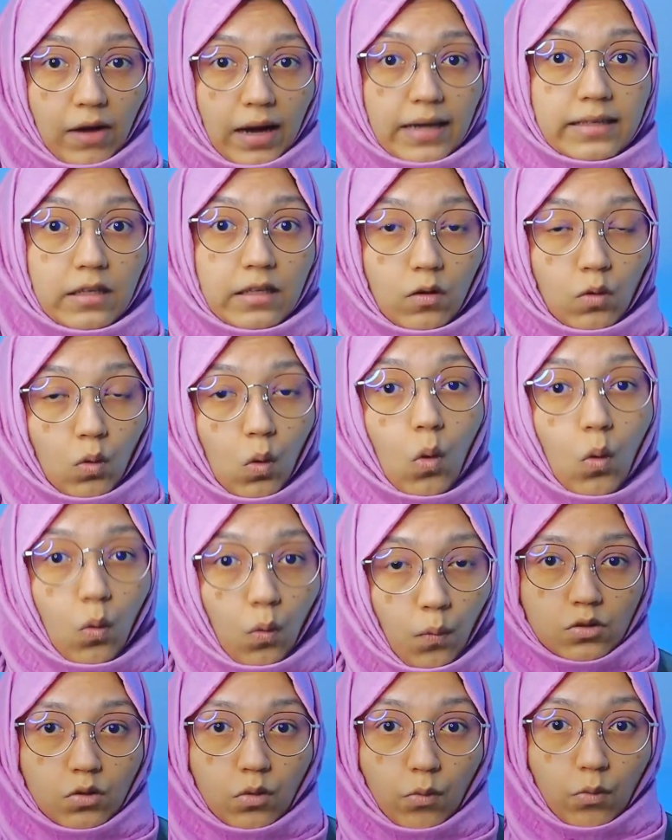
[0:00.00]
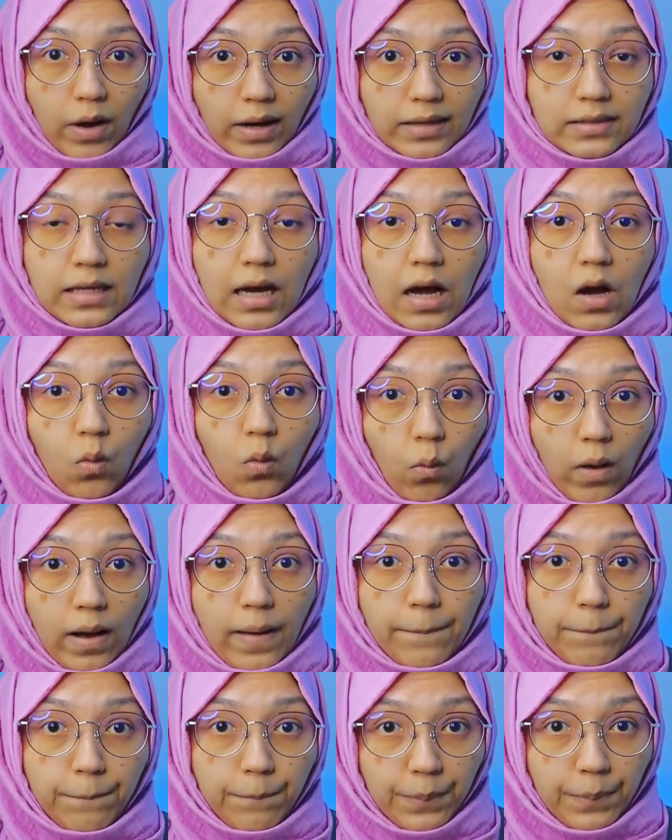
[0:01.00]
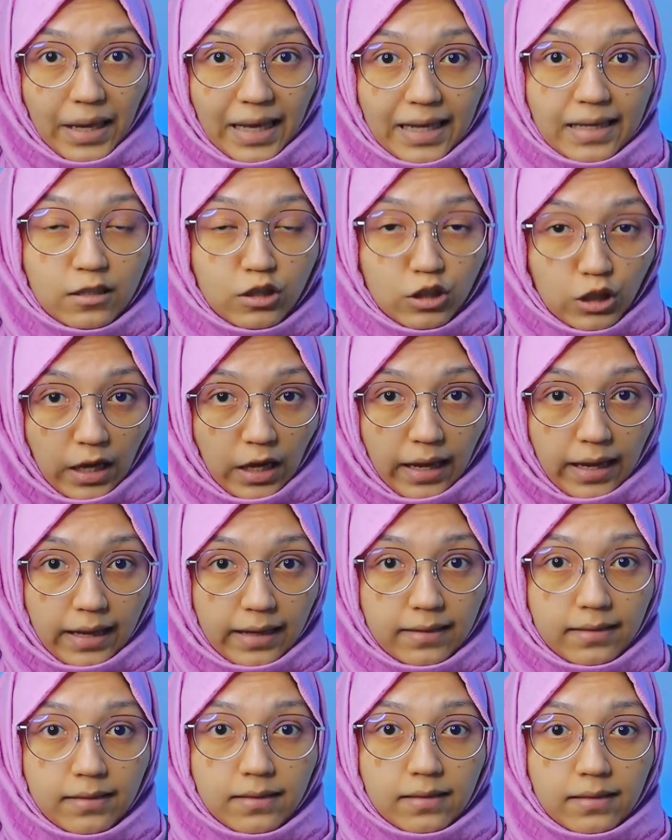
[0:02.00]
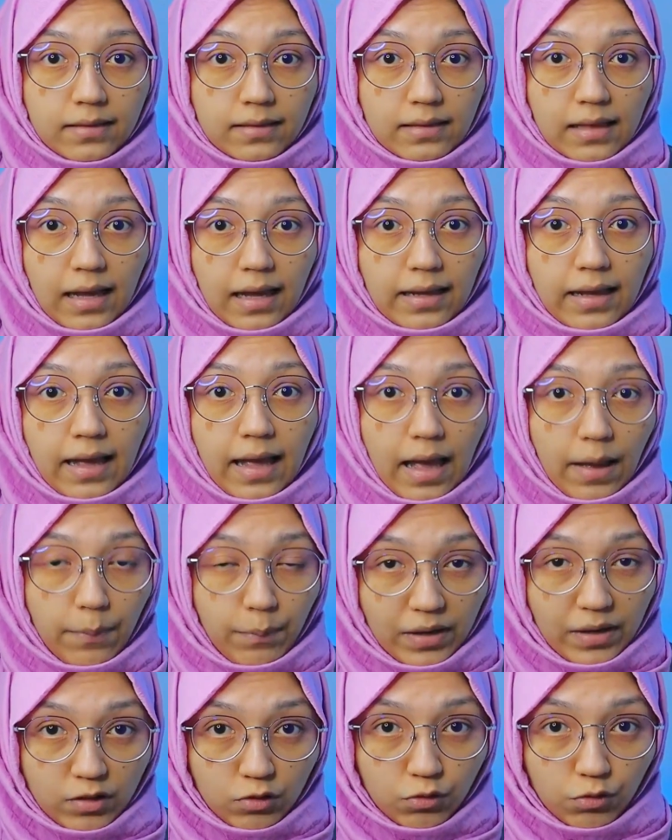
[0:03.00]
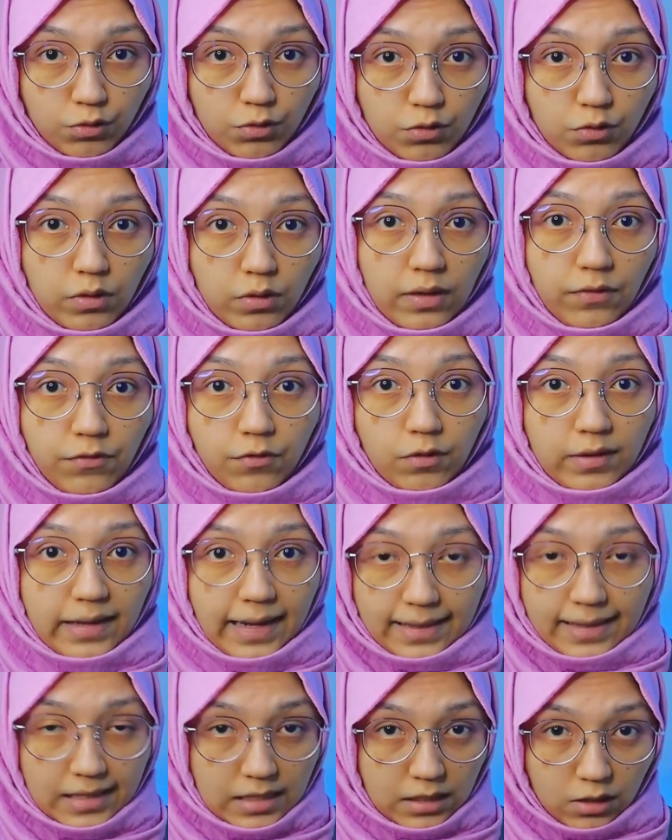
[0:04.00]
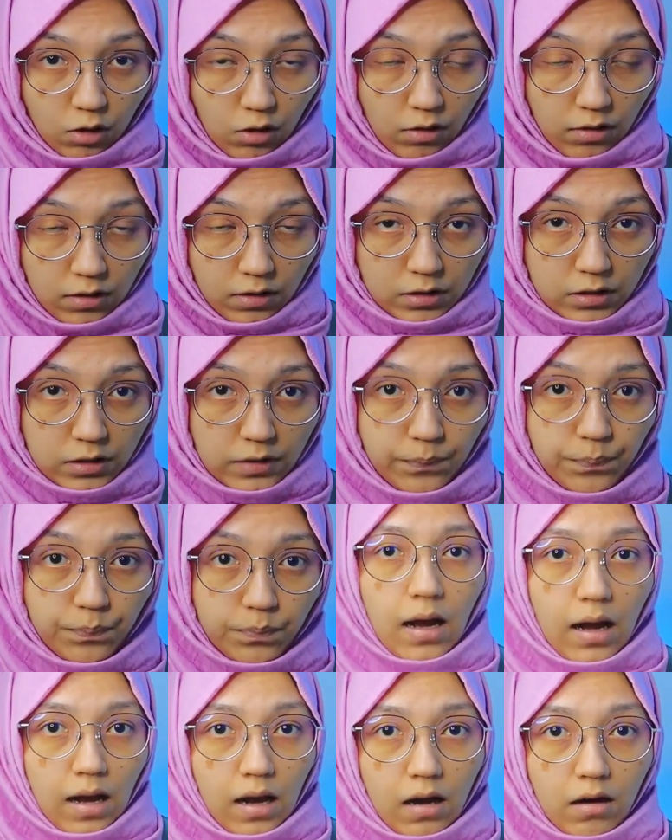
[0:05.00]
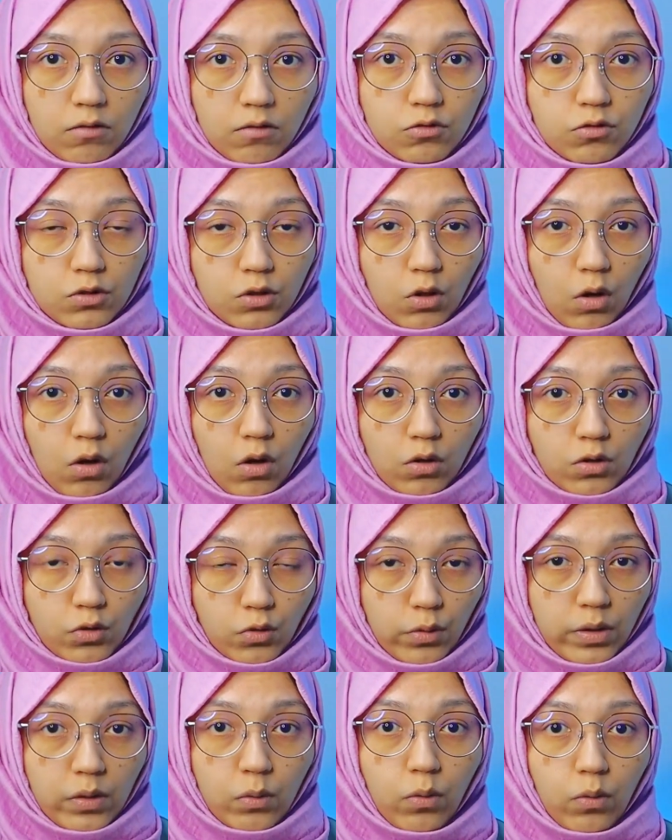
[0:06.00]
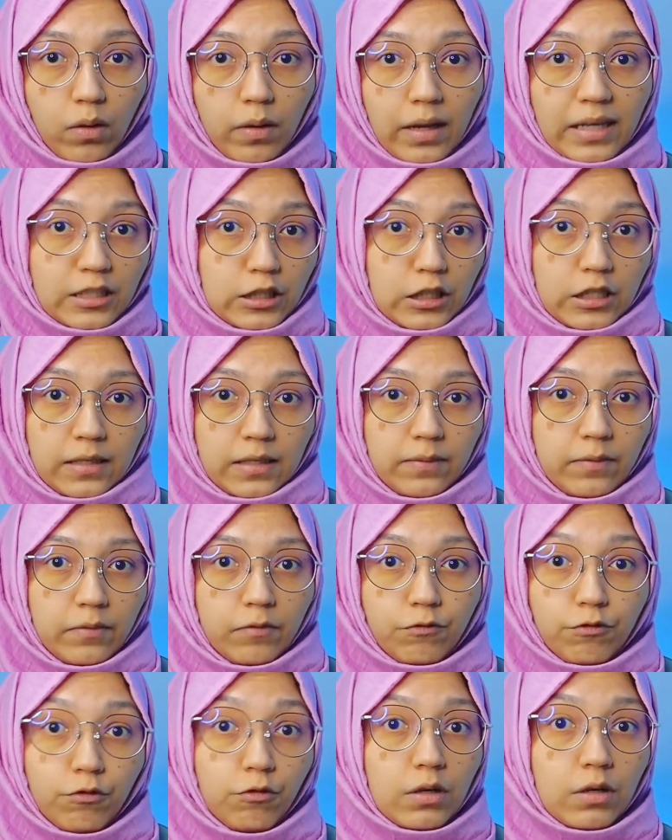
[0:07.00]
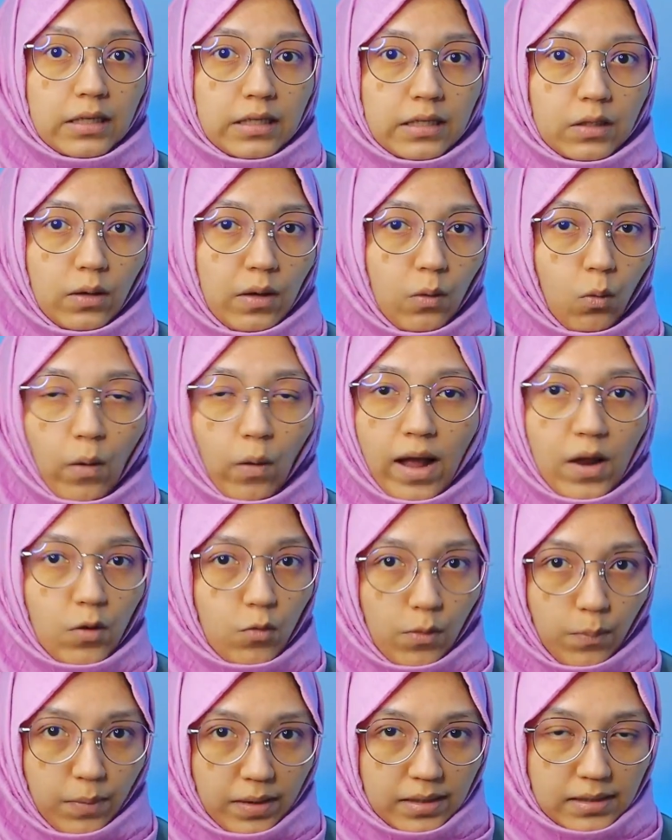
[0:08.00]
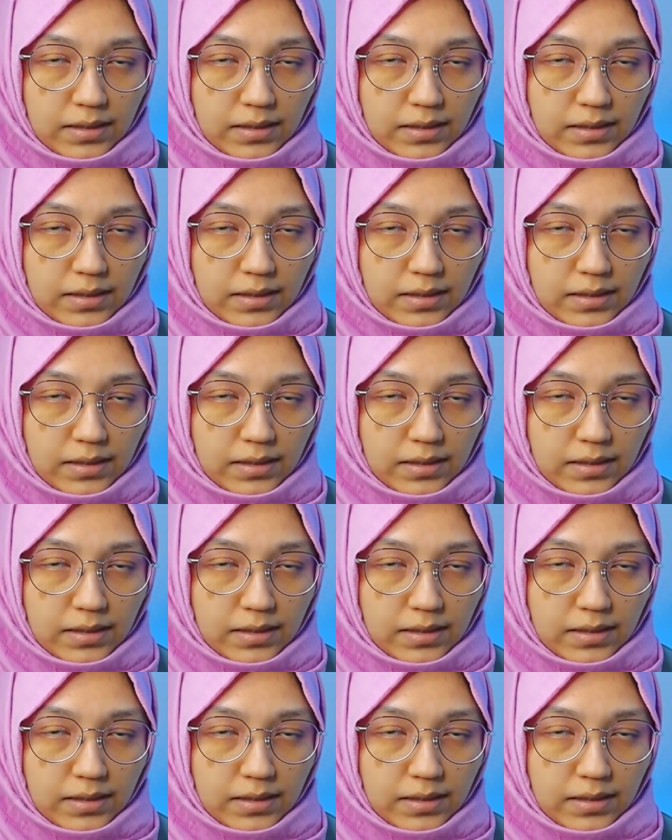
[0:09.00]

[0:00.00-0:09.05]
final goal. So write down one big change that can happen to you if you get this scholarship. How your dream will achieve fully 100%